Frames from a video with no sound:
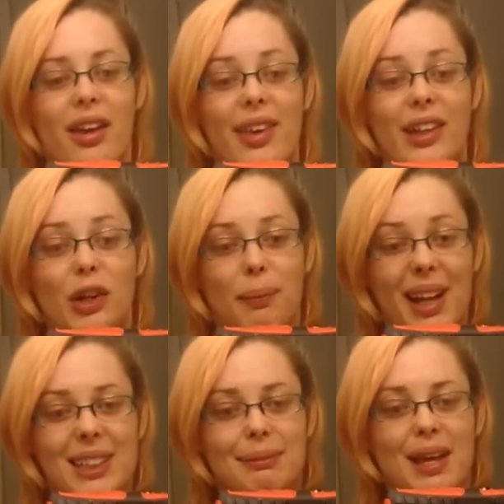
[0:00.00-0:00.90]
then your
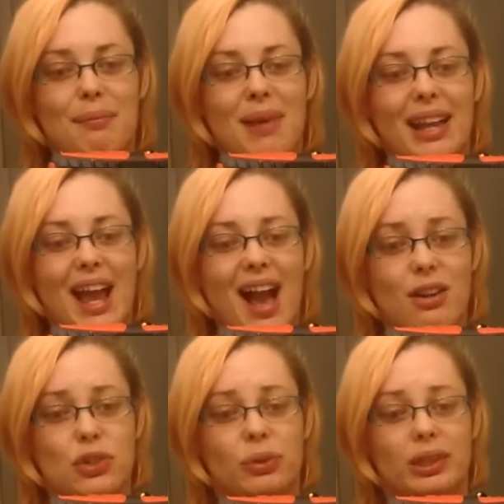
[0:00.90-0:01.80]
best bet might
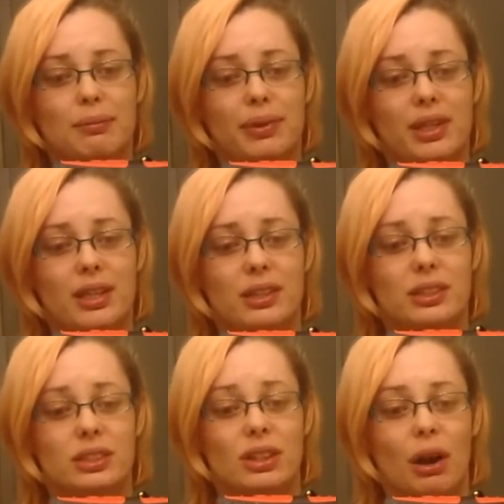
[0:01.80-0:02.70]
actually be
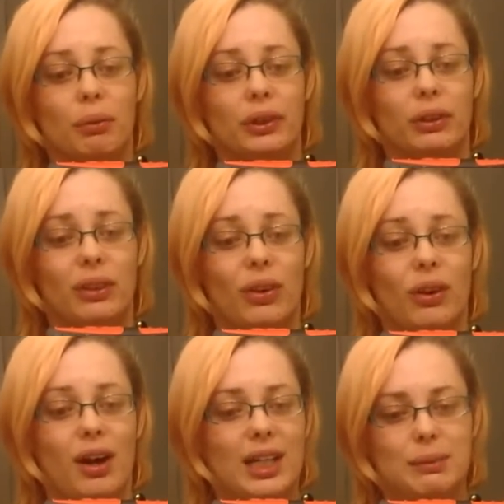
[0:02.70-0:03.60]
to start with your local
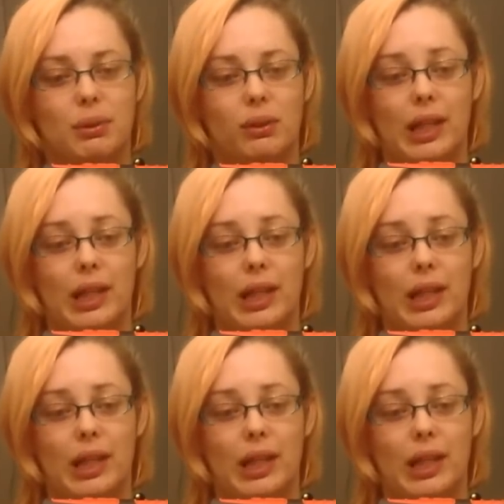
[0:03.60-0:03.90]
hospital.